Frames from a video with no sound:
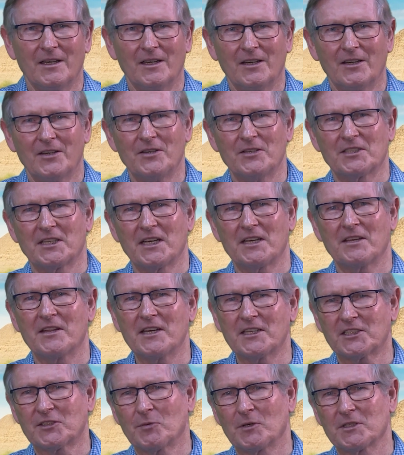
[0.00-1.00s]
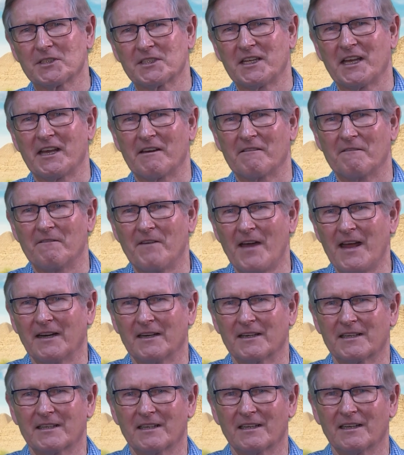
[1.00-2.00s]
You see, this was the
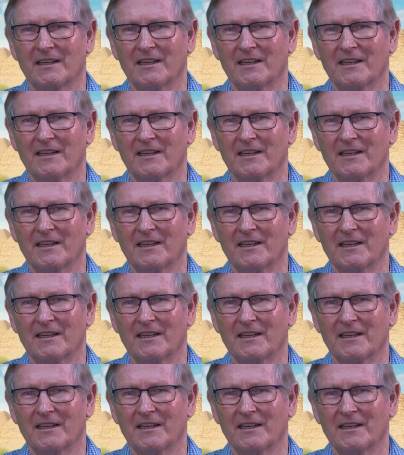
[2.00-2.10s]
event